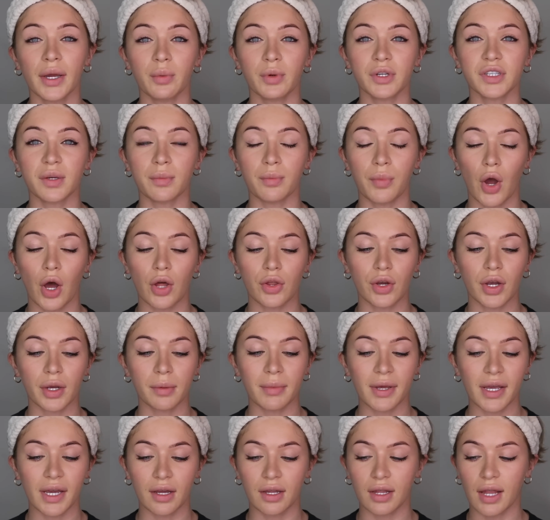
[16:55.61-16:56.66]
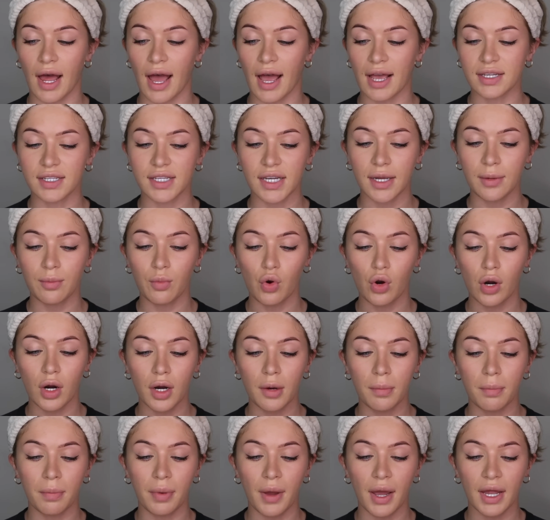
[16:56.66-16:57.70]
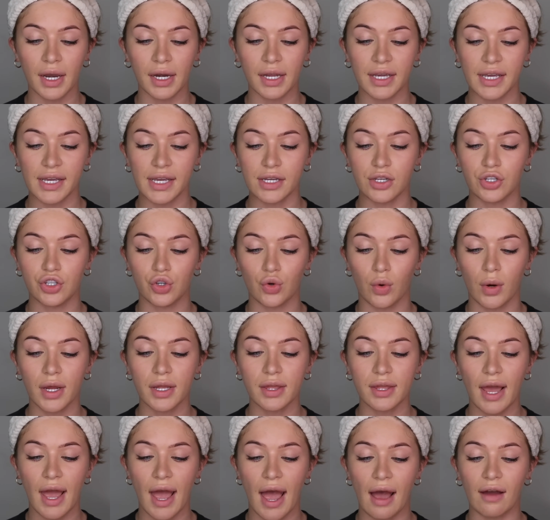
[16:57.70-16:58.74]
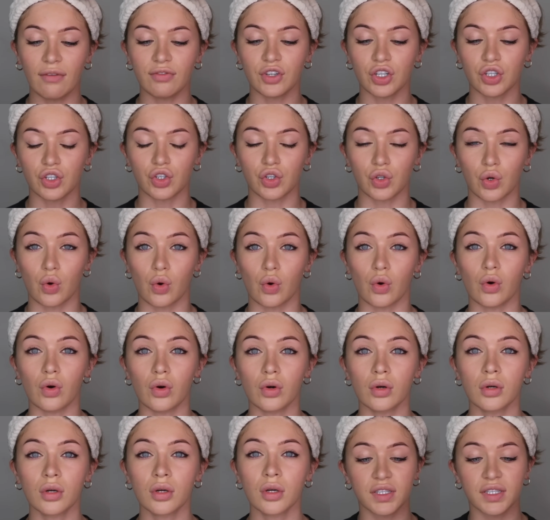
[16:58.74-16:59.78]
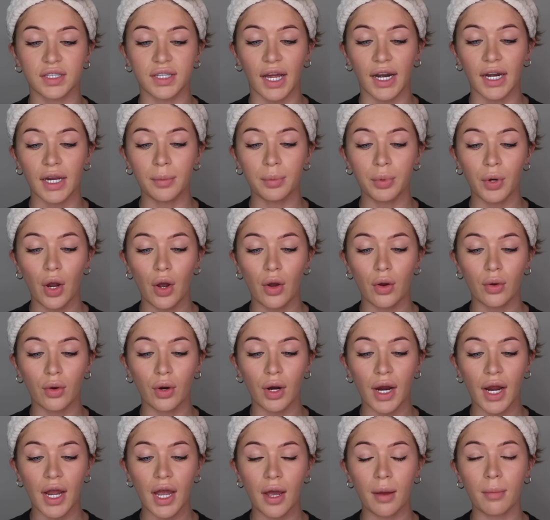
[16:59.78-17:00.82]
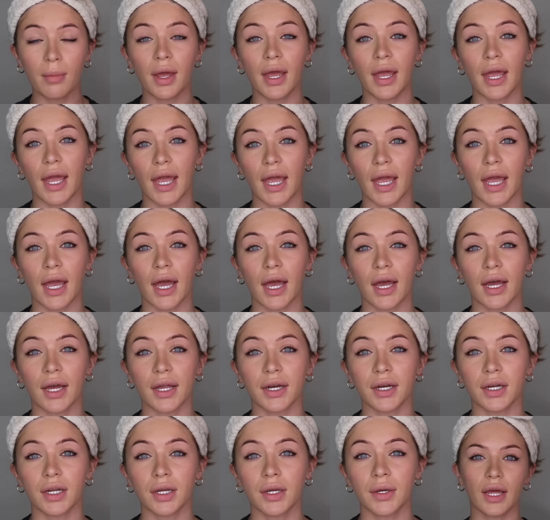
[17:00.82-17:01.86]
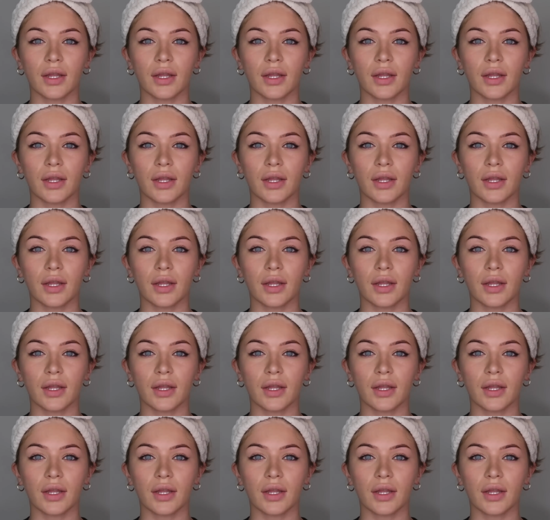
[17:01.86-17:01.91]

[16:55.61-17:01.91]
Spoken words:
he wasn't bothering me in class anymore, but he joined the after school study program. And